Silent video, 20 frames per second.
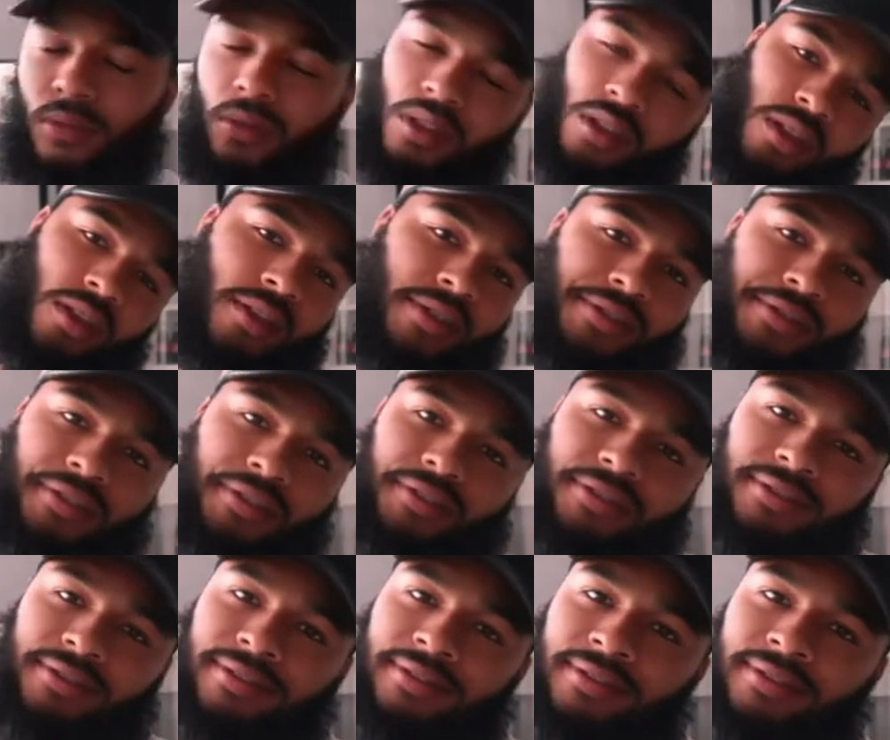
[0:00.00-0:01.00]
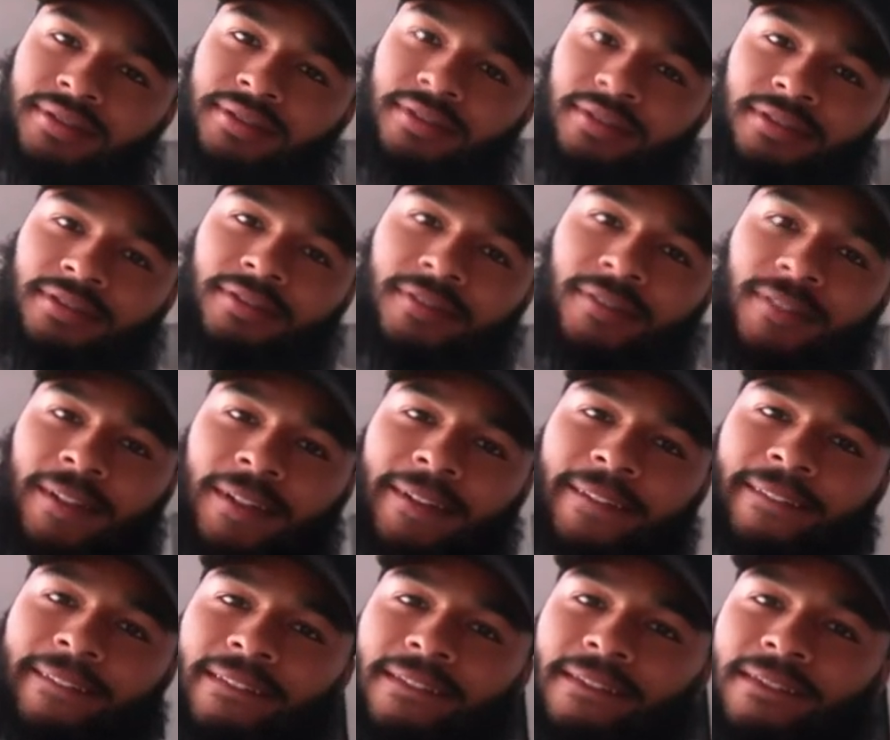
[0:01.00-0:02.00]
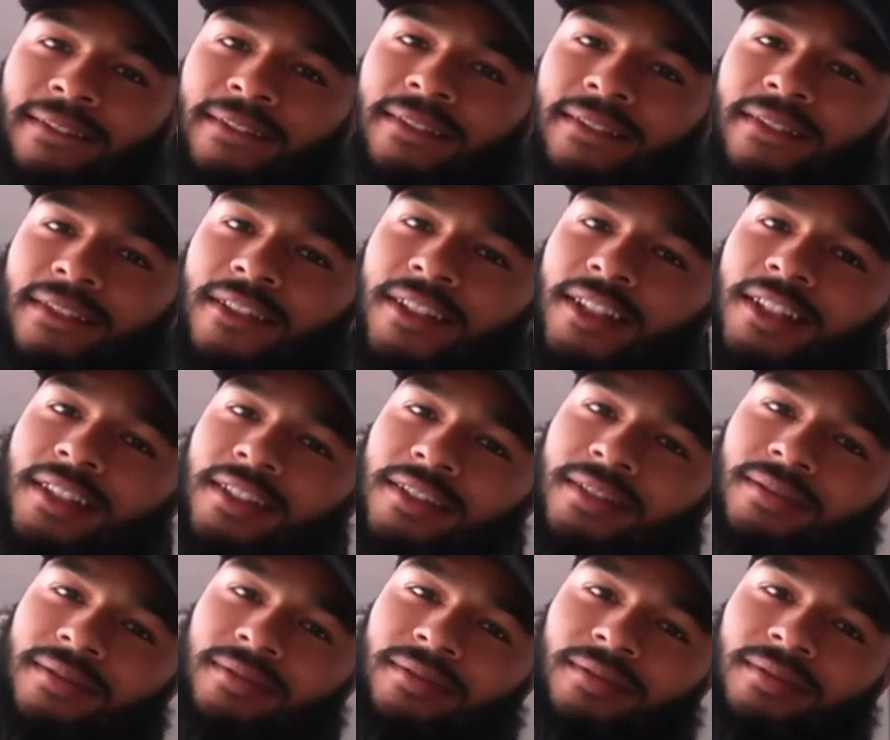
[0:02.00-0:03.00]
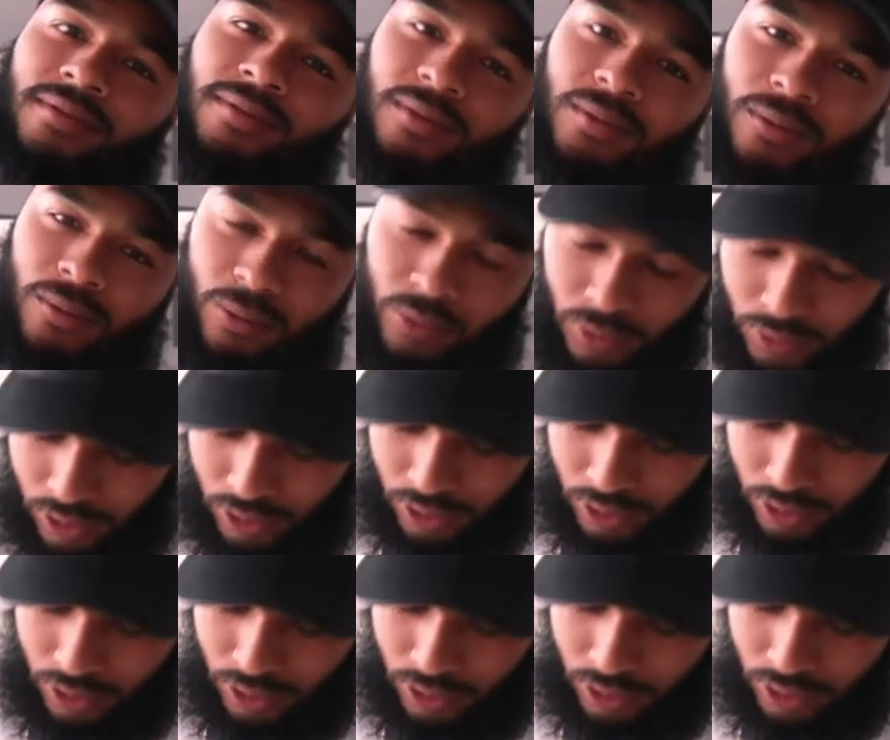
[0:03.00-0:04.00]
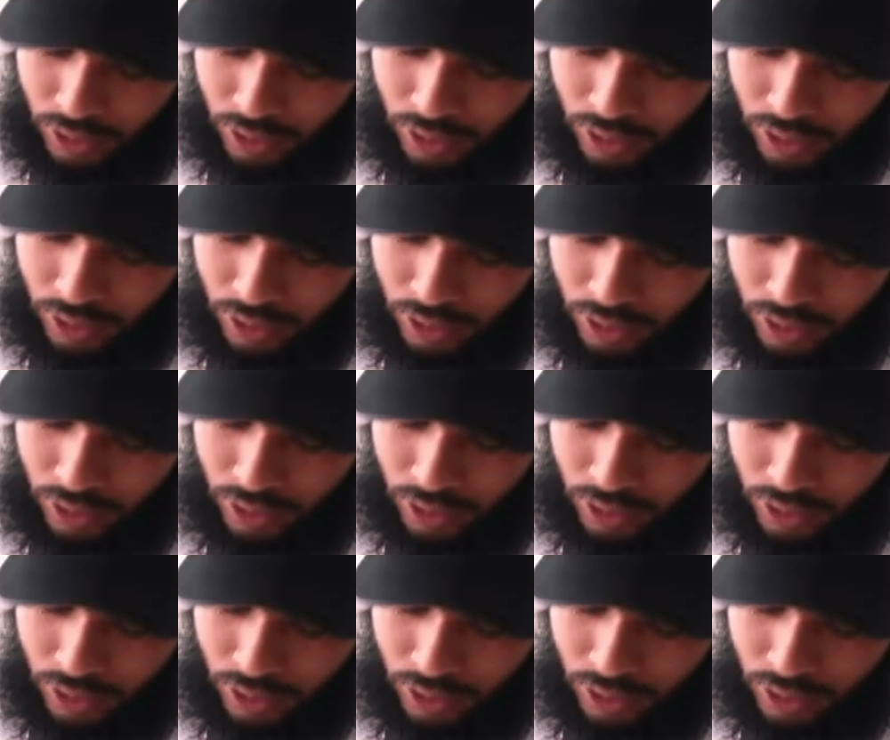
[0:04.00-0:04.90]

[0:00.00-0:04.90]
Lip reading: (not speaking)